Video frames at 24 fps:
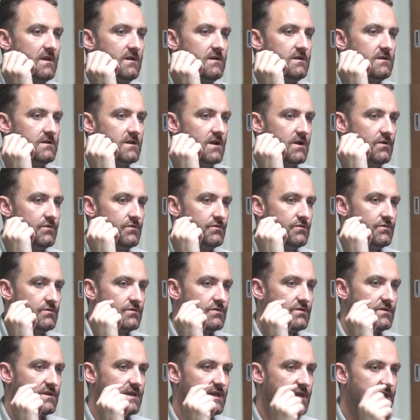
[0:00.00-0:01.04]
Now,
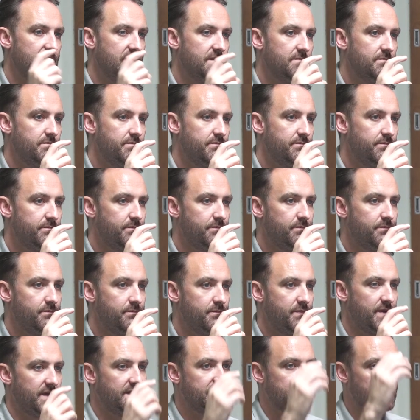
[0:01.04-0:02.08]
they
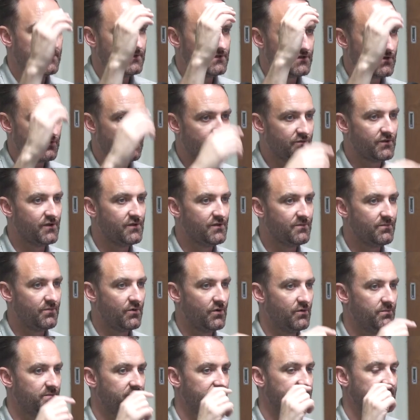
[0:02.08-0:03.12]
basically scroll down the
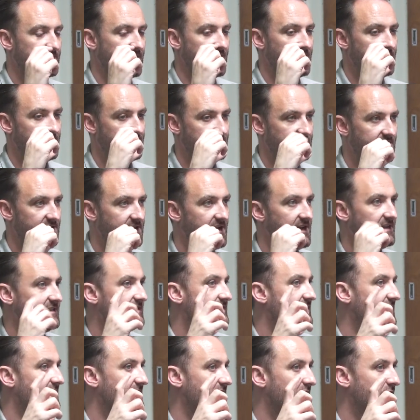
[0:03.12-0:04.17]
bottom of the site, then the
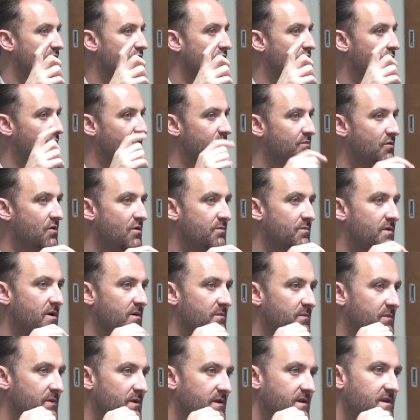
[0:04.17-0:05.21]
instant quote would pop
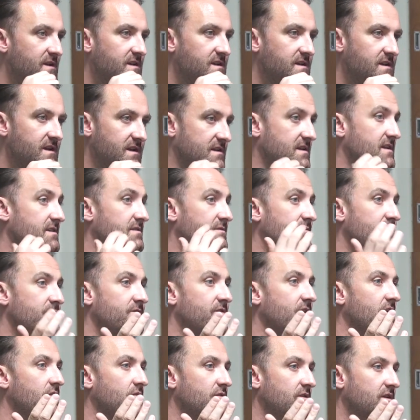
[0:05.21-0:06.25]
up, and then you would
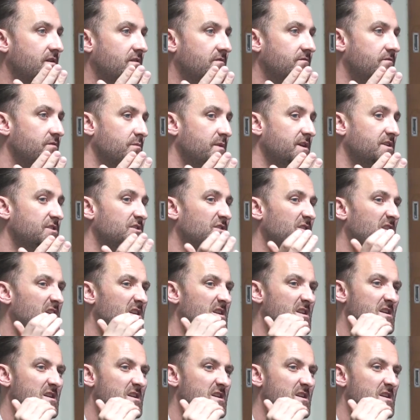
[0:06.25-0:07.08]
fill out their information.